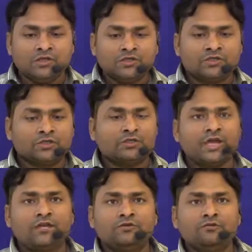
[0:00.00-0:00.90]
So
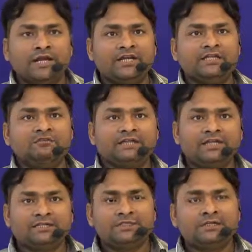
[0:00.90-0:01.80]
thank you, my dear
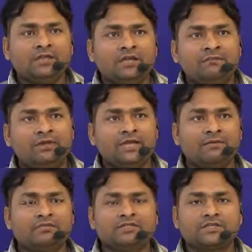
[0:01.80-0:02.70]
friends. We
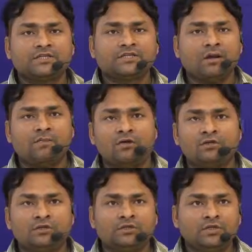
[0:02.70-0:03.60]
have discussed
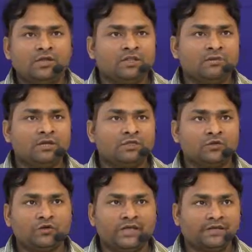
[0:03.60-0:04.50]
about the
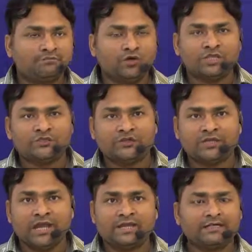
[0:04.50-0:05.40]
Victorian
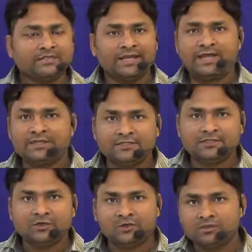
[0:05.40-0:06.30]
poetry and its
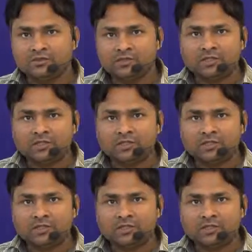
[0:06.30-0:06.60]
analysis also.